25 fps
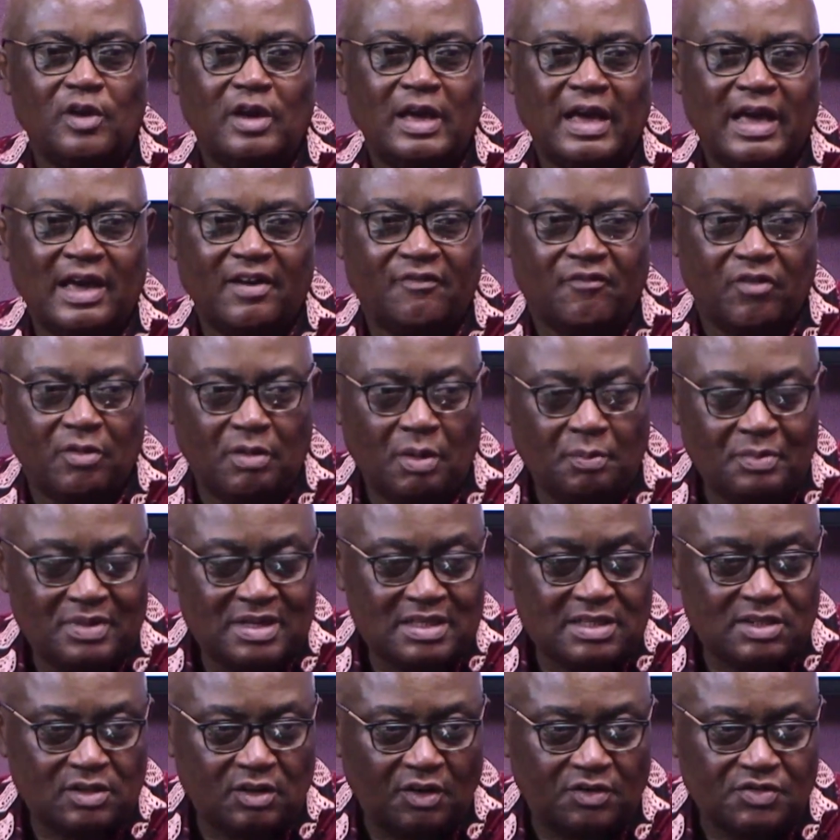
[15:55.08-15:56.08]
a former
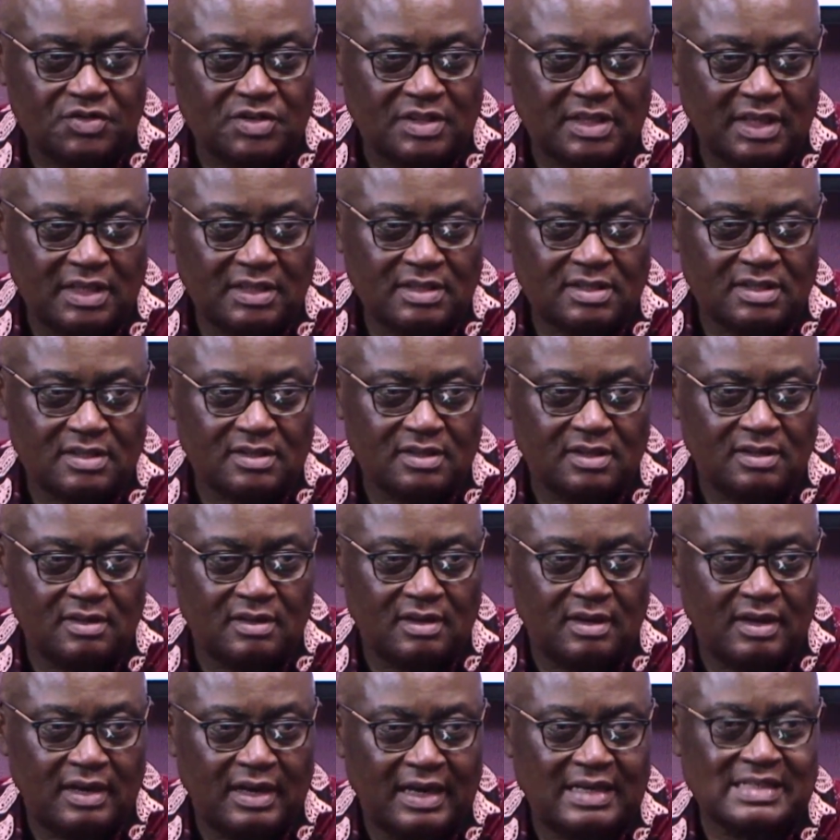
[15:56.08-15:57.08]
minister of state
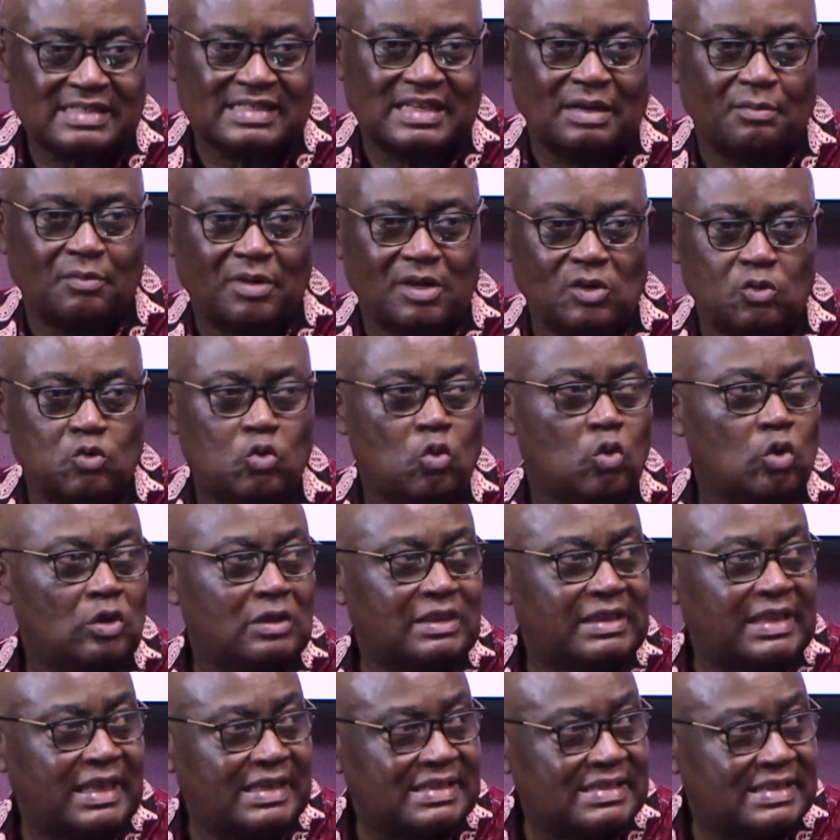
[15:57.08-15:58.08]
and somebody who
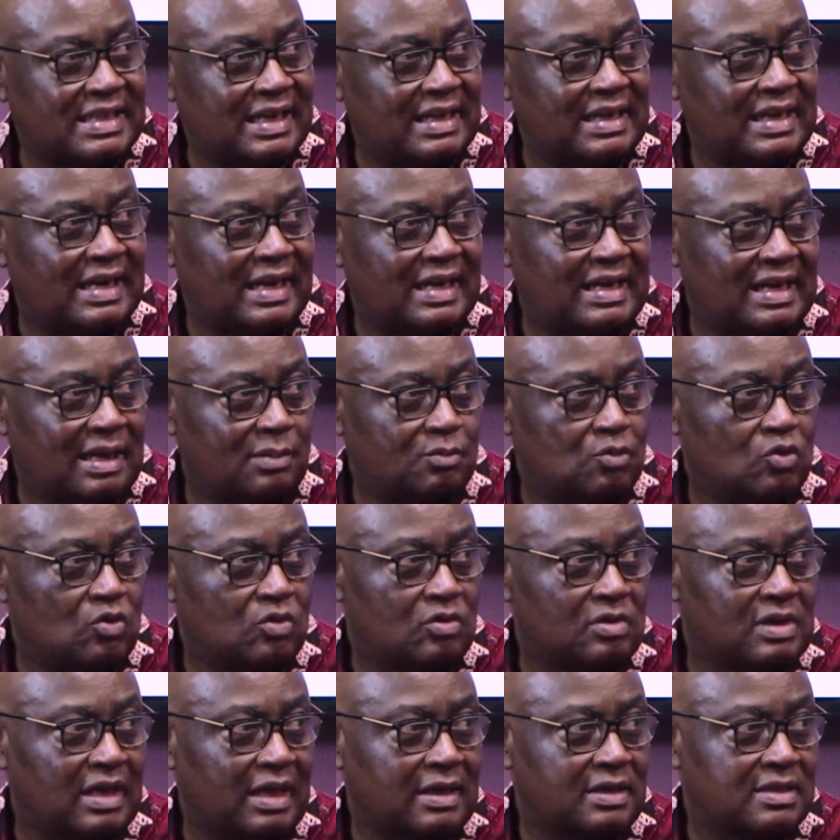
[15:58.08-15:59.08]
contested Adamu,
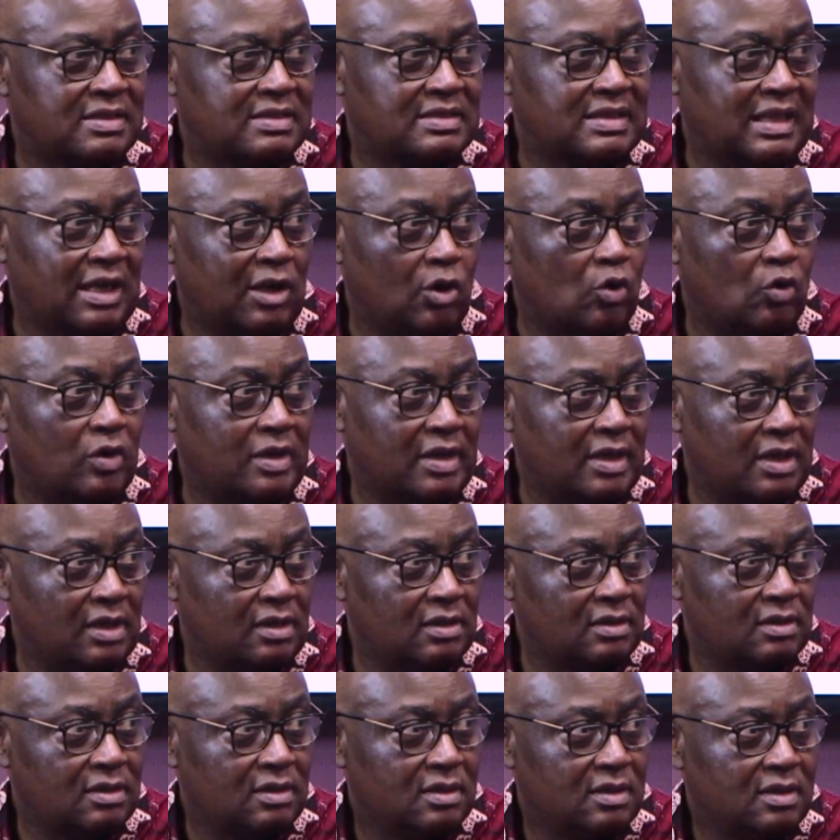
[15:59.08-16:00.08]
that is
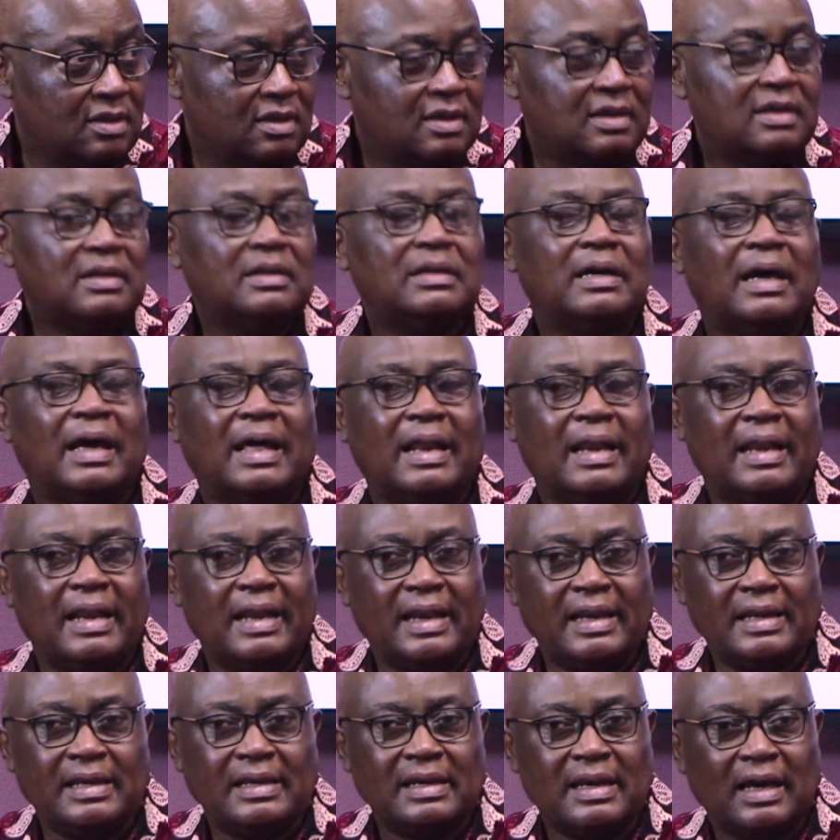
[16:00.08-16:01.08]
Nanoye, and
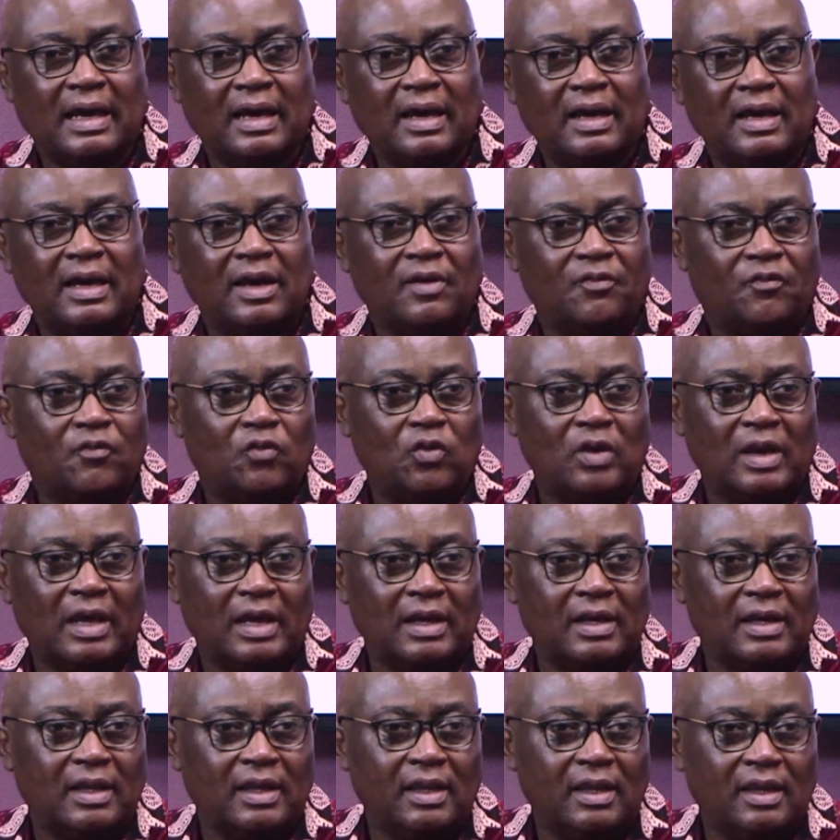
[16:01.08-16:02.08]
Linda, a
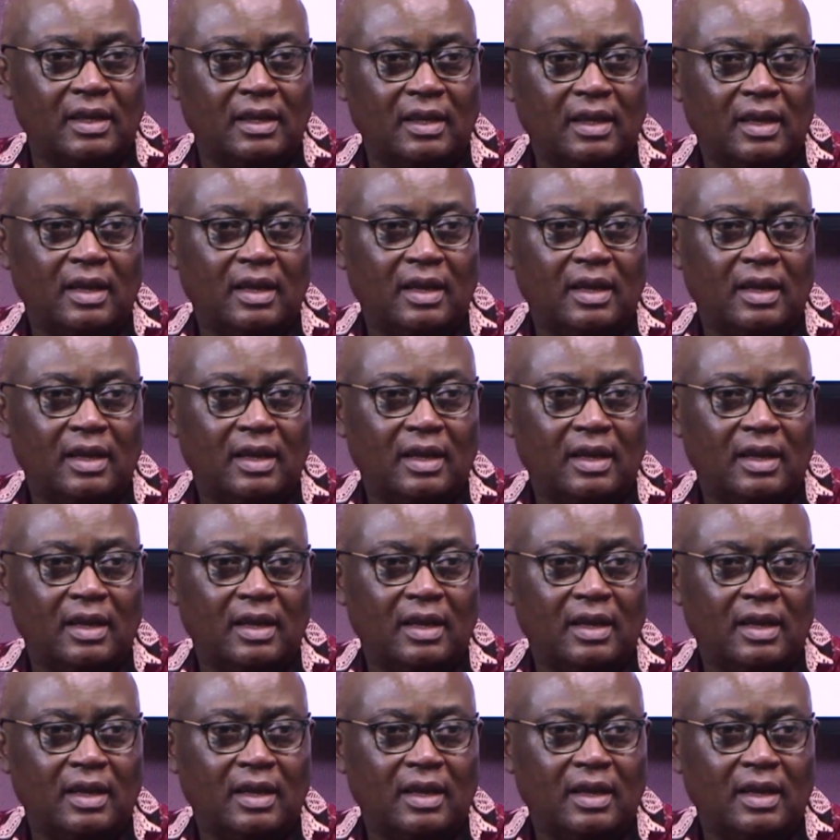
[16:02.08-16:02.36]
Fulani